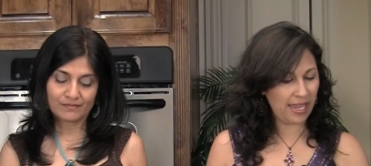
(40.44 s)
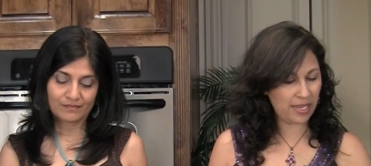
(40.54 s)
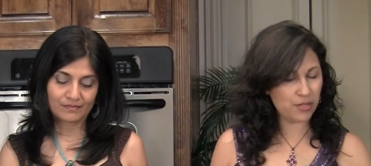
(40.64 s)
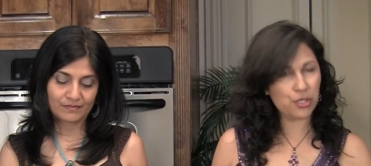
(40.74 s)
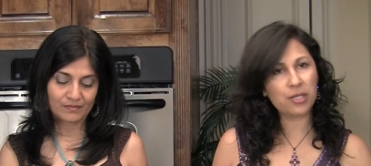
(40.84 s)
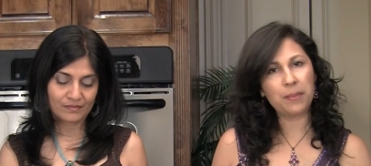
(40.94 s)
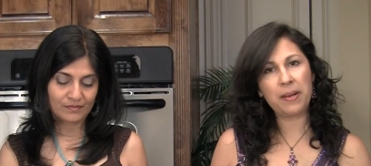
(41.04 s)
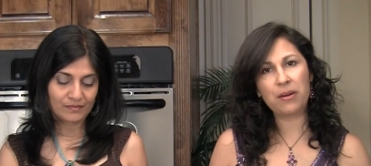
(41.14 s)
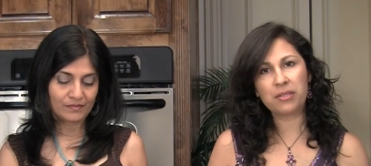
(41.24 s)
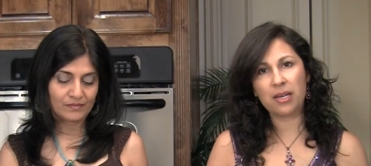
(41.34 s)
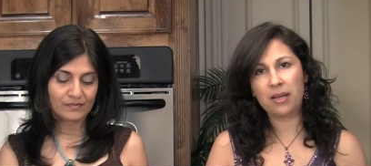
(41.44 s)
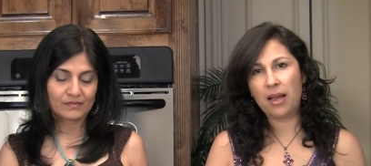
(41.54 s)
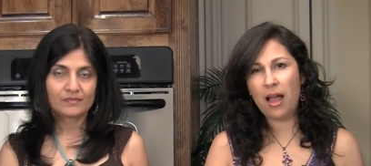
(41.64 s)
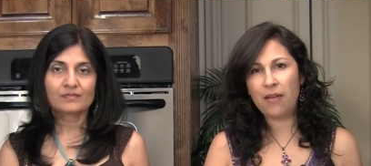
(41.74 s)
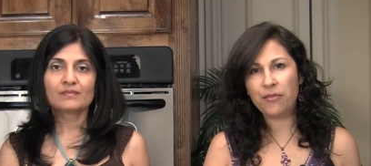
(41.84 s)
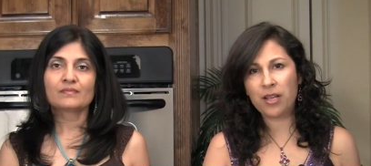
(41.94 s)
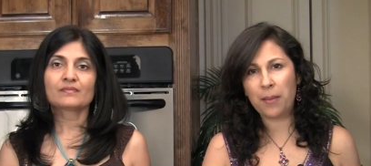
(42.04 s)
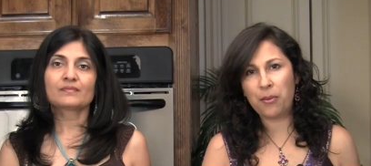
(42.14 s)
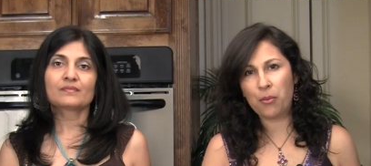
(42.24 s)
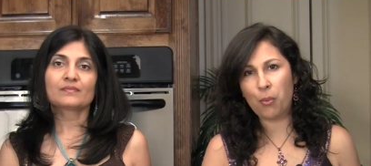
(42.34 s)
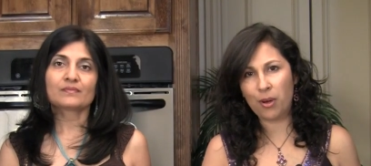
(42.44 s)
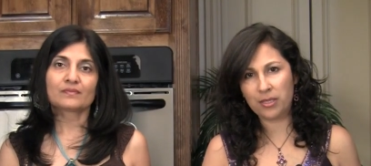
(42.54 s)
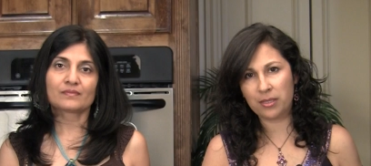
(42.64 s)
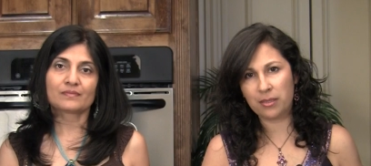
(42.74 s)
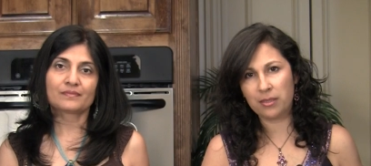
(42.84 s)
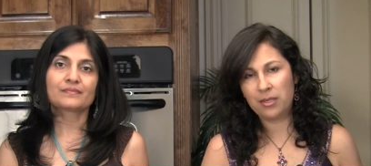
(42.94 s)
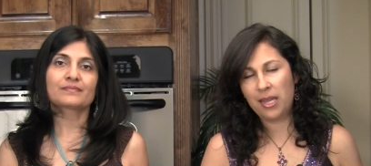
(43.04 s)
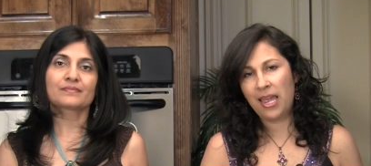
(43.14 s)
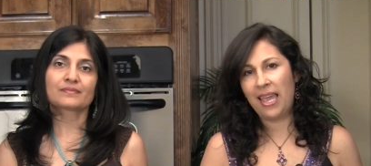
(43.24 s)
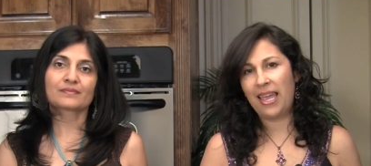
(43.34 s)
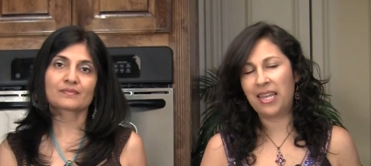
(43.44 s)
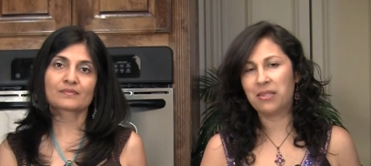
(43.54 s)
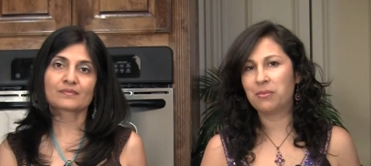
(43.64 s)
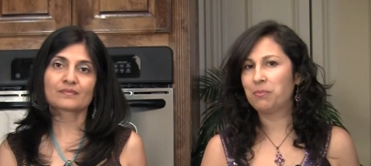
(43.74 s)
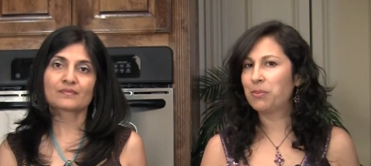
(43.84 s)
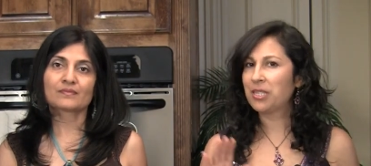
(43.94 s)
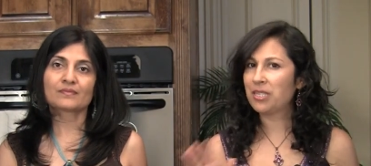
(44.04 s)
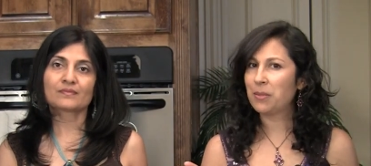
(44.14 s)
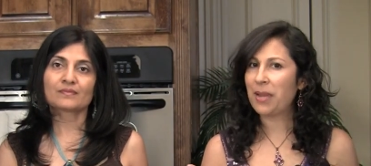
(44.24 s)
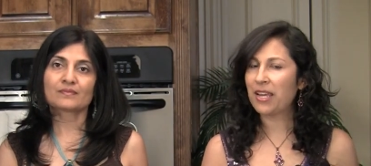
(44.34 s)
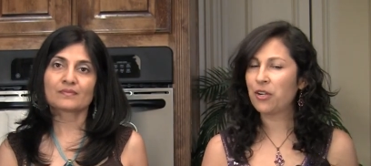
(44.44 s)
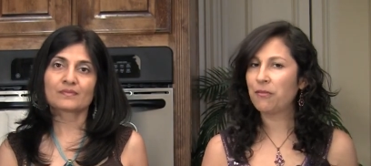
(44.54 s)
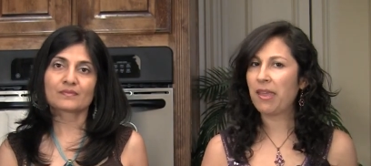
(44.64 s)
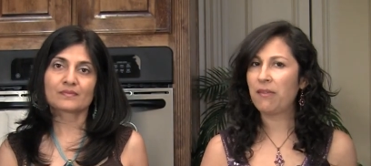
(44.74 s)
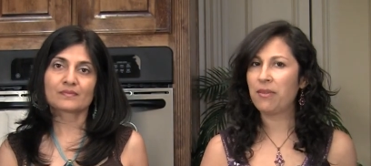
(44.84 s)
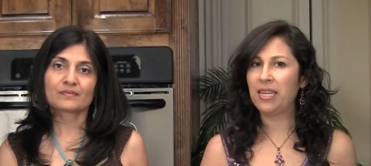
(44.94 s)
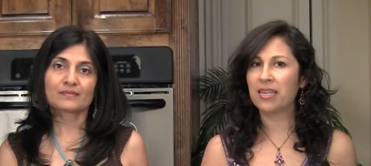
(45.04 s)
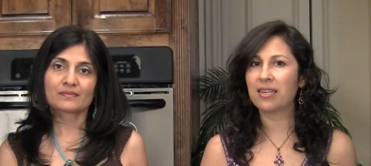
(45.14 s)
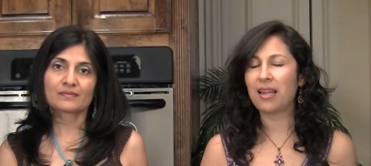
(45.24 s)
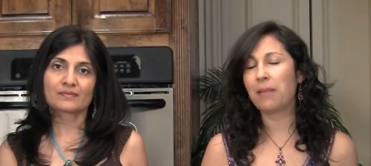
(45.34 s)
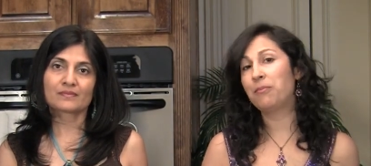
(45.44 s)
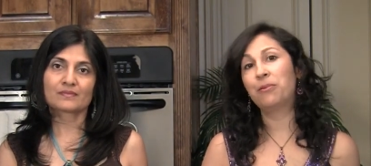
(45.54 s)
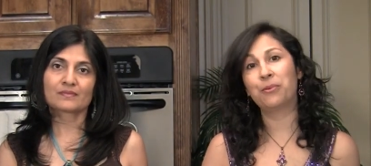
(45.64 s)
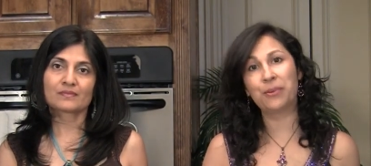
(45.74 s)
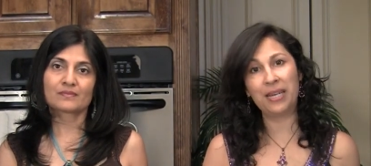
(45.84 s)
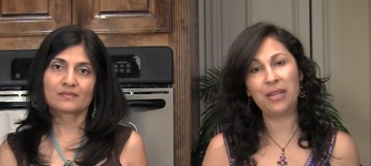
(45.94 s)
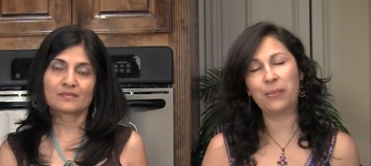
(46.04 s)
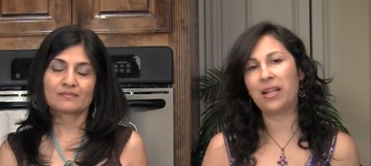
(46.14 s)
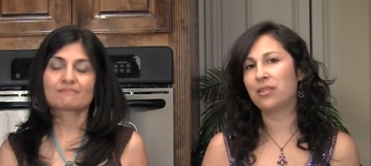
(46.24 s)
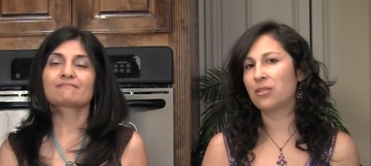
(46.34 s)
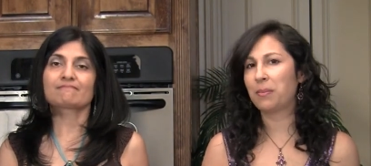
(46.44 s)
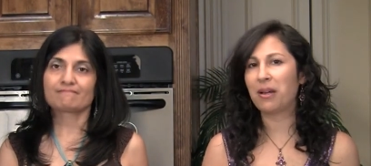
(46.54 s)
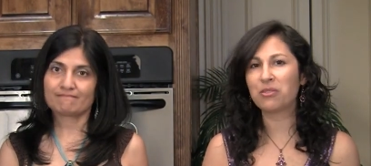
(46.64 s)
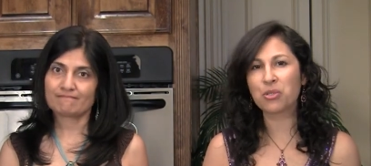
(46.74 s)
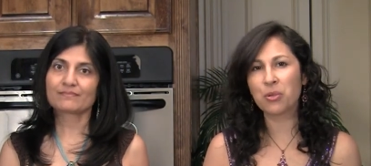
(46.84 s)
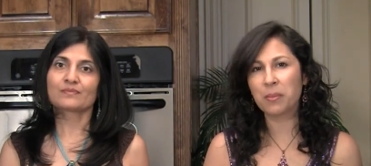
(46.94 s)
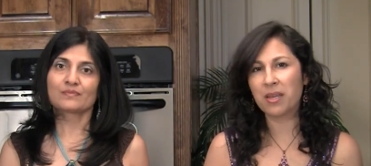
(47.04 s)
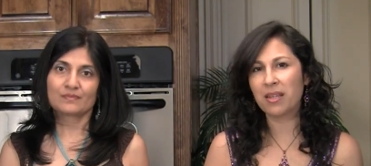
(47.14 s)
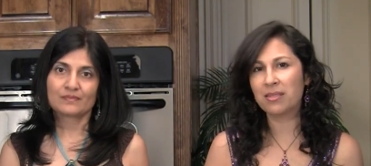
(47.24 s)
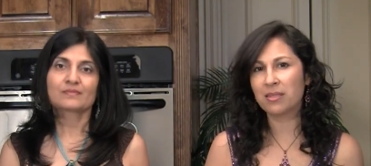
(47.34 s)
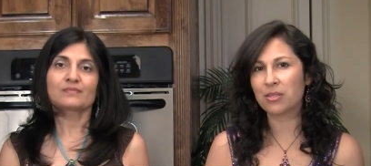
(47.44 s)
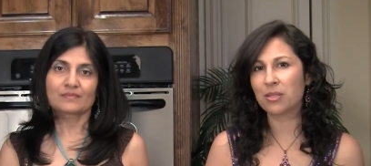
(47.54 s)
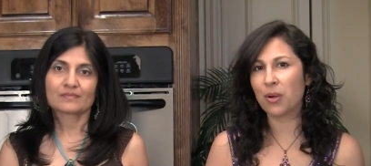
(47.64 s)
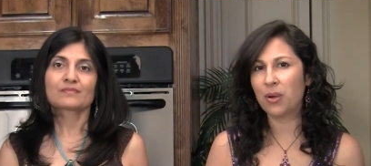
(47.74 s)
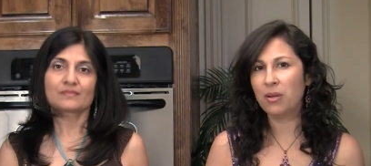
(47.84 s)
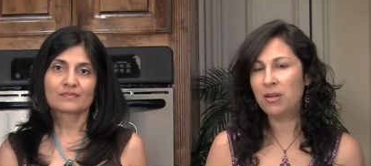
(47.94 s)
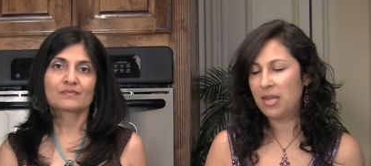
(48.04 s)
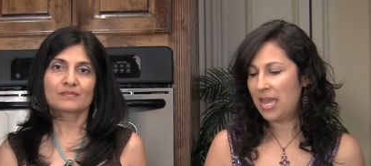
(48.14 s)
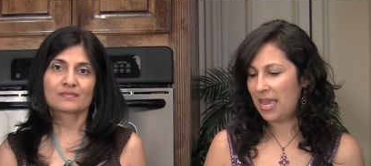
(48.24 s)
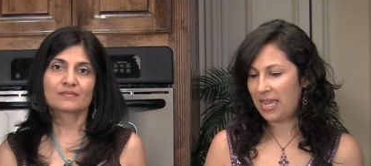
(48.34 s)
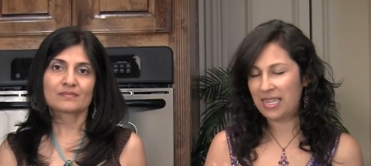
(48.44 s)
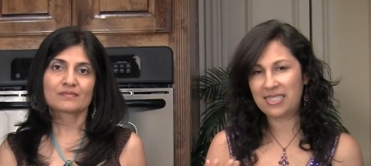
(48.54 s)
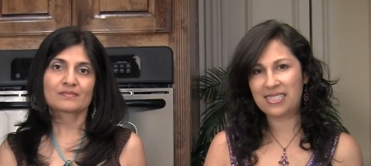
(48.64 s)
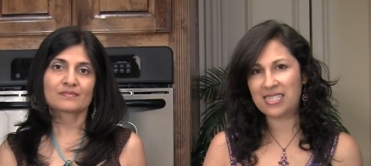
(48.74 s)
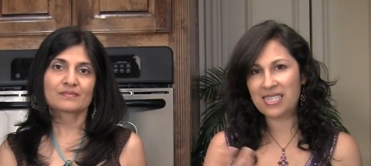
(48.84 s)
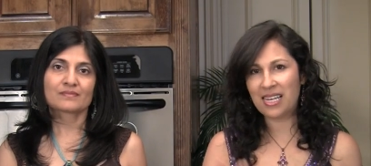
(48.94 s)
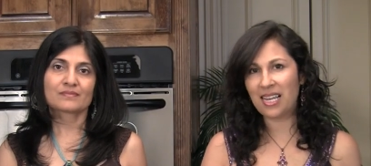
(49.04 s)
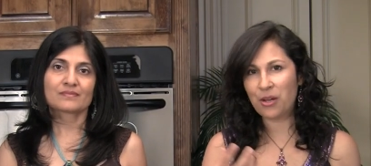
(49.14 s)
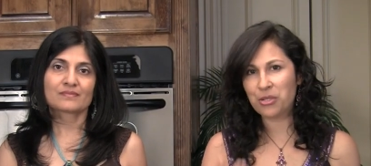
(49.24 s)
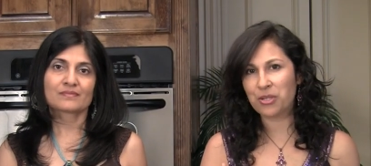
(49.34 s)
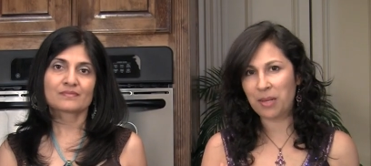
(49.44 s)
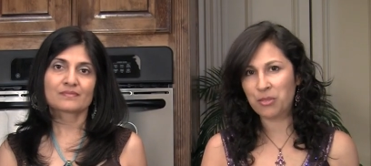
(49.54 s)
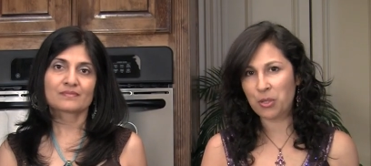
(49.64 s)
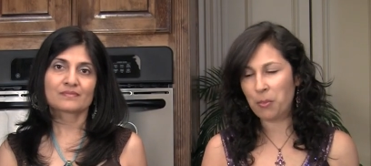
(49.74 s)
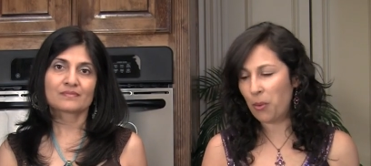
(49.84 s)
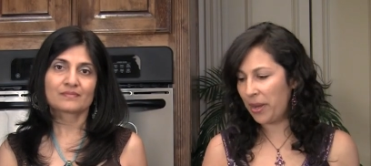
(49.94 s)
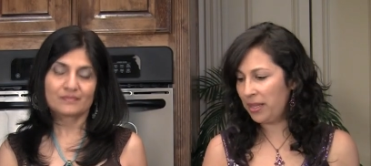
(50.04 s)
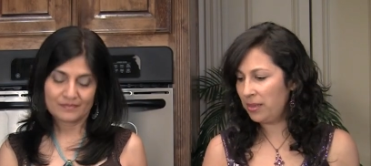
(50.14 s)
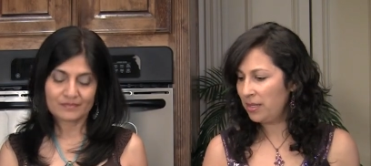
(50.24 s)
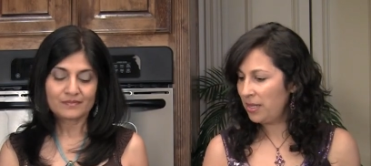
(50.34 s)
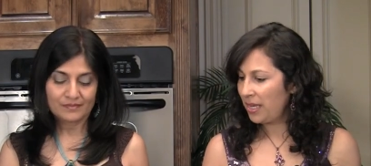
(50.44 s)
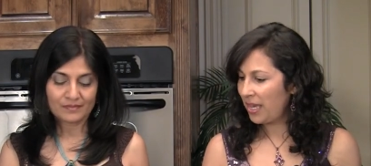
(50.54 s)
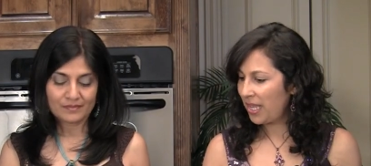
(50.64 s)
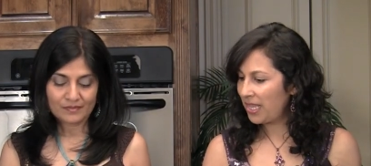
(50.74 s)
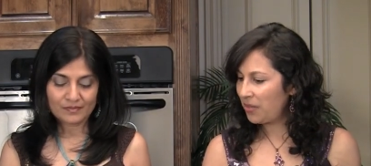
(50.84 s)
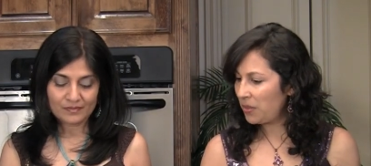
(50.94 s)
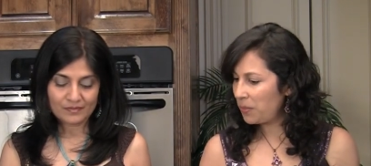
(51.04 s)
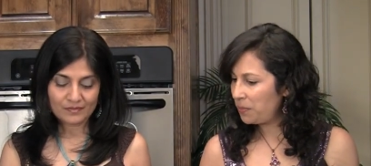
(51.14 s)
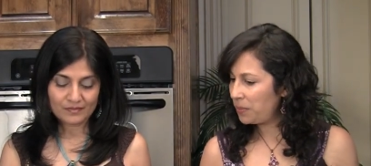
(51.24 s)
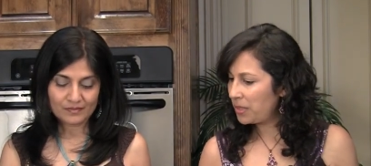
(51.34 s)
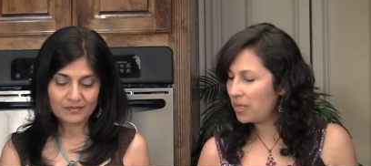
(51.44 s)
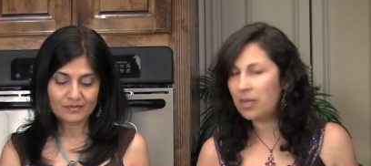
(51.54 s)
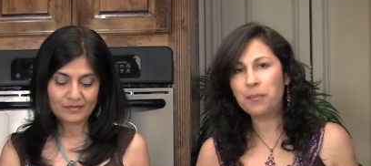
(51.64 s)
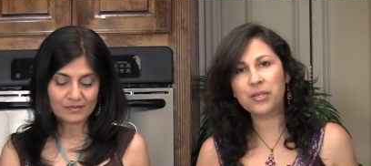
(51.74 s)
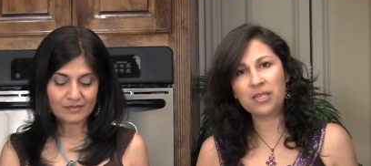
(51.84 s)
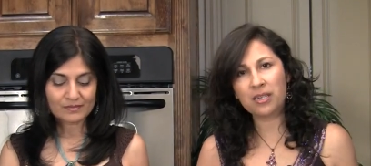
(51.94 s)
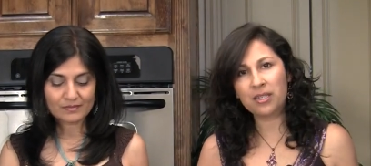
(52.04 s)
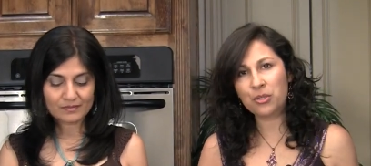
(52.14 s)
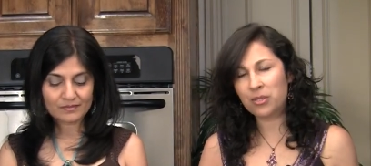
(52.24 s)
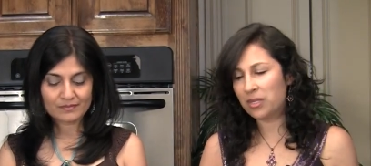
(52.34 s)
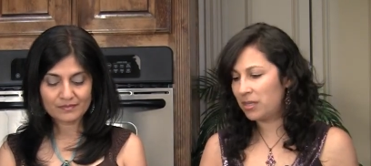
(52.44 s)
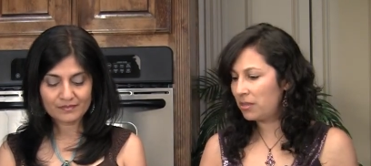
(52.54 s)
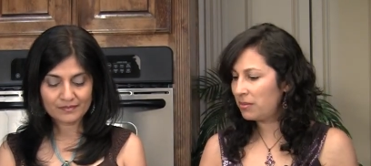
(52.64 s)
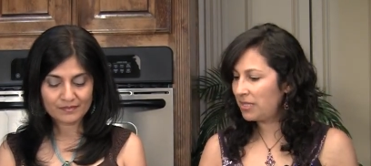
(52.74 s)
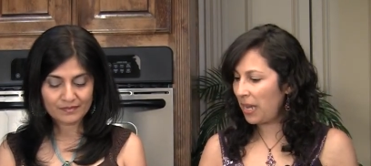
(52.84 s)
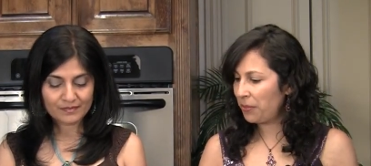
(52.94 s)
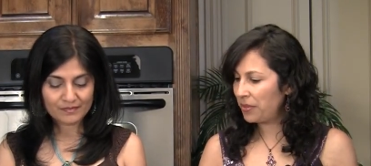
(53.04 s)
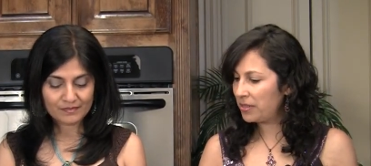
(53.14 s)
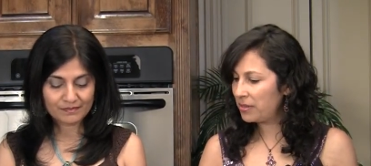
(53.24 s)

Speaker 1: and took about a half a cup of water and put it in the microwave, heated it up really well, so about two minutes or so, and just allow it to come to a boil, and then we uh, put it into the tamarind.